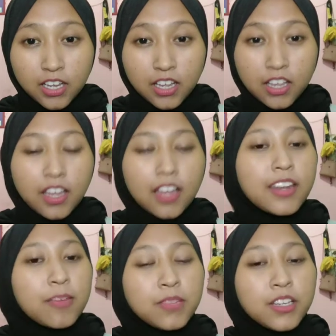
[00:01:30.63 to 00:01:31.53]

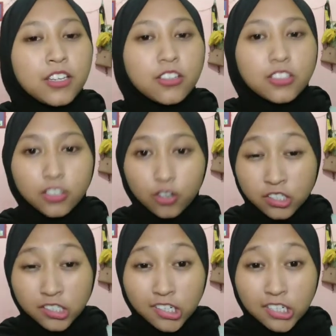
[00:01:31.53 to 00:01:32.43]
namely those concerning
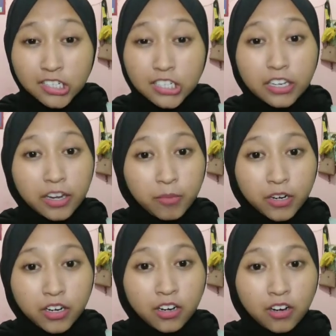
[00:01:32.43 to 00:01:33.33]
the grammar
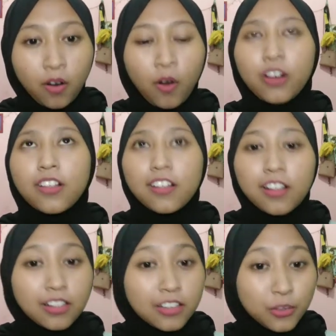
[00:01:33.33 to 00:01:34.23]
or
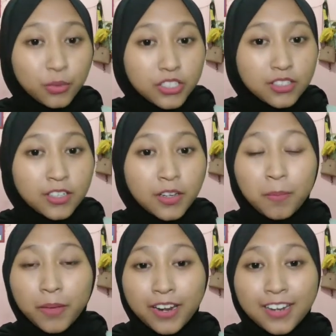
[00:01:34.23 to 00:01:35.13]
linguistic components
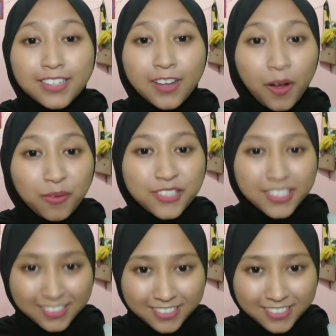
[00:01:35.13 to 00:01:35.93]
of children.